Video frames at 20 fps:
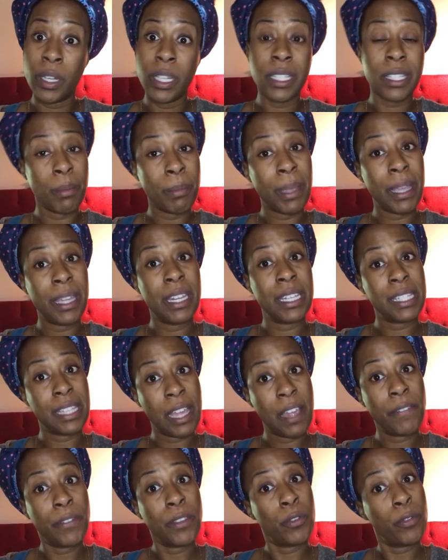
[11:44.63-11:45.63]
and somebody doesn't
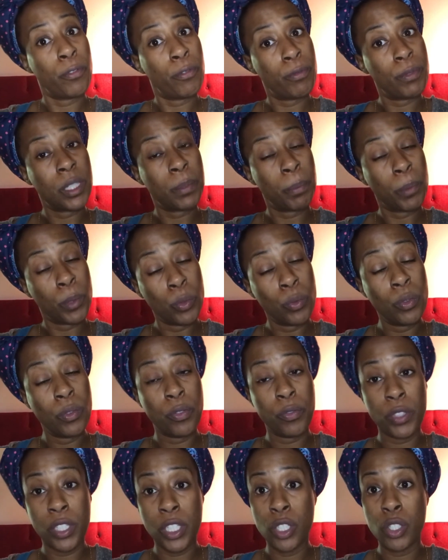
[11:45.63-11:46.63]
have to spoon
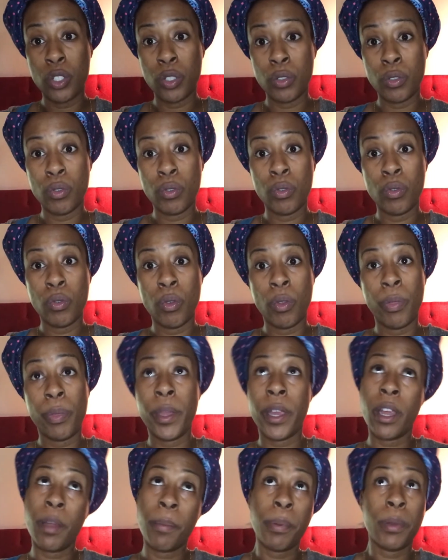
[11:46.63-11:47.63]
feed you
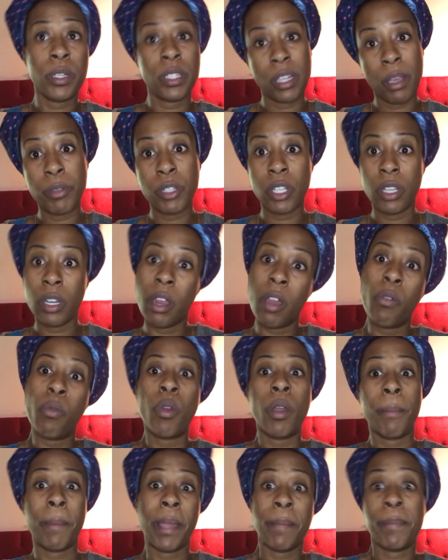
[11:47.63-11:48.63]
their perception of
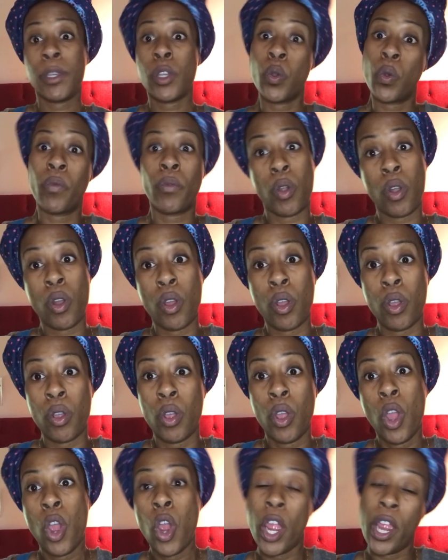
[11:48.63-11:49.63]
what might be going wrong
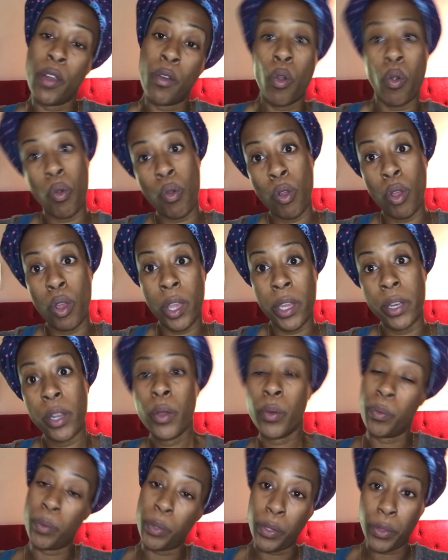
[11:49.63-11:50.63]
and on
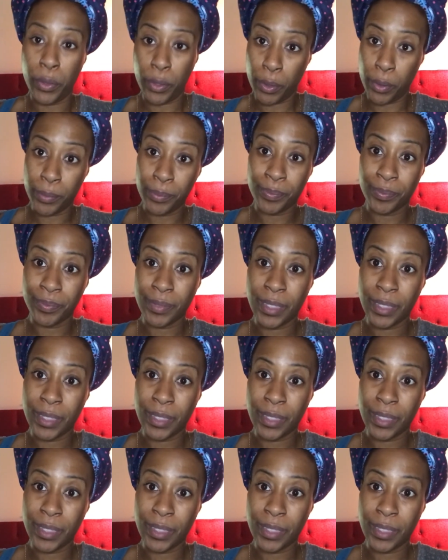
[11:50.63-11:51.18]
with you.